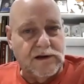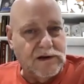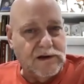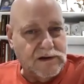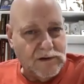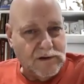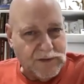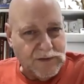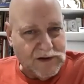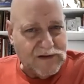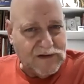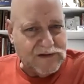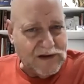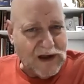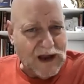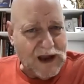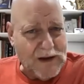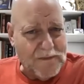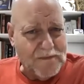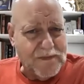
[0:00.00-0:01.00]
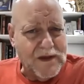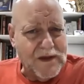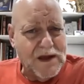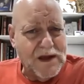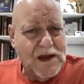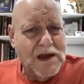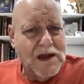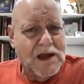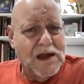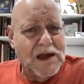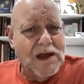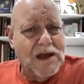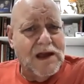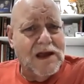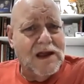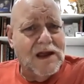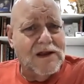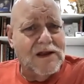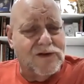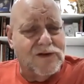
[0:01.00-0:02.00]
It's going to be the same
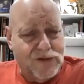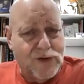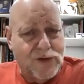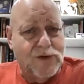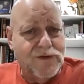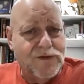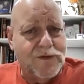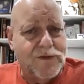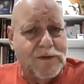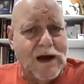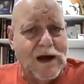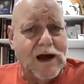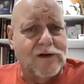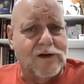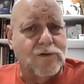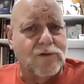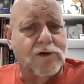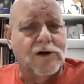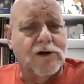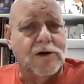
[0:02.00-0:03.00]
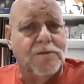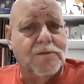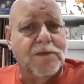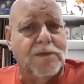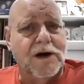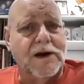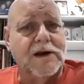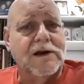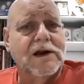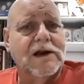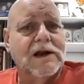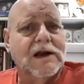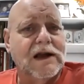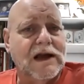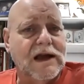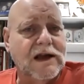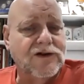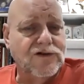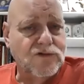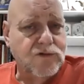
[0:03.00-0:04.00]
truth from God's word, but
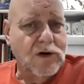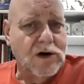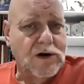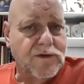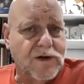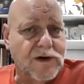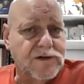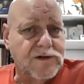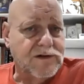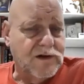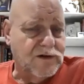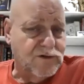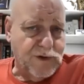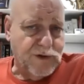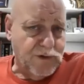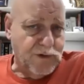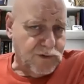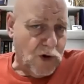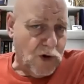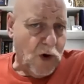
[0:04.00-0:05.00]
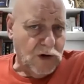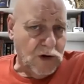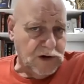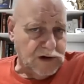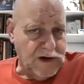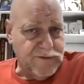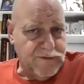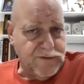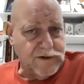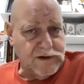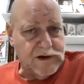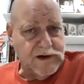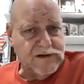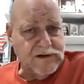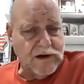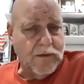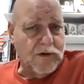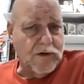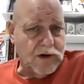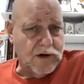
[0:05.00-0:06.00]
each one of us, as we roll differently,
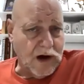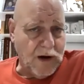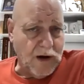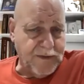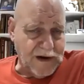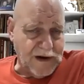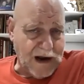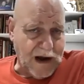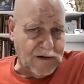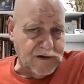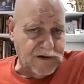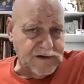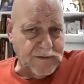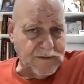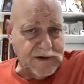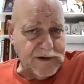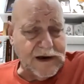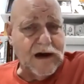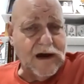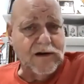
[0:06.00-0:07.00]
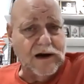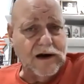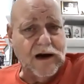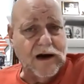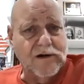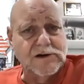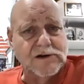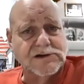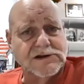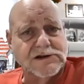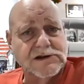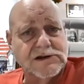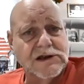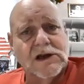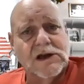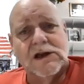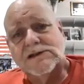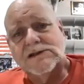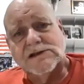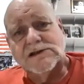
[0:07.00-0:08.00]
some are up and outers, some are down and outers,
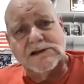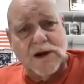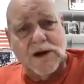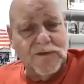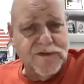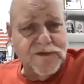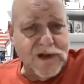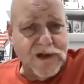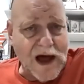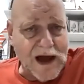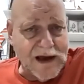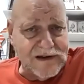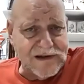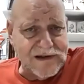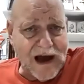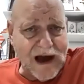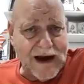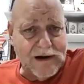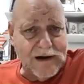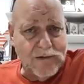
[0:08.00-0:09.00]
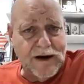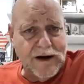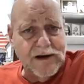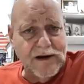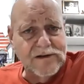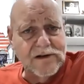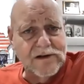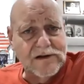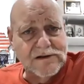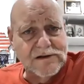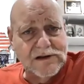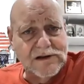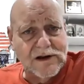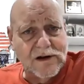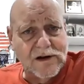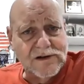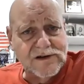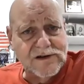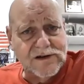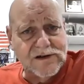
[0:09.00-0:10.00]
some fly sideways, you
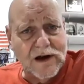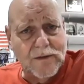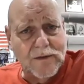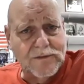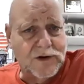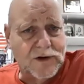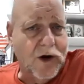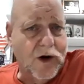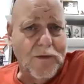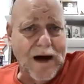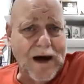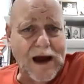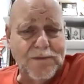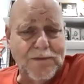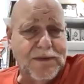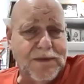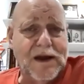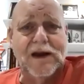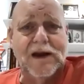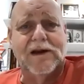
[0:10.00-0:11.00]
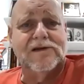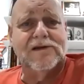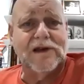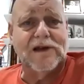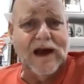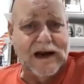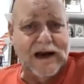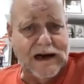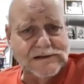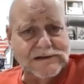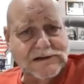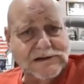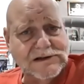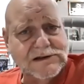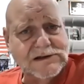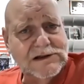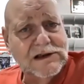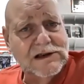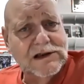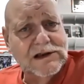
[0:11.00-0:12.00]
know, some don't mind being inside
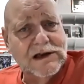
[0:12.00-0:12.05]
out.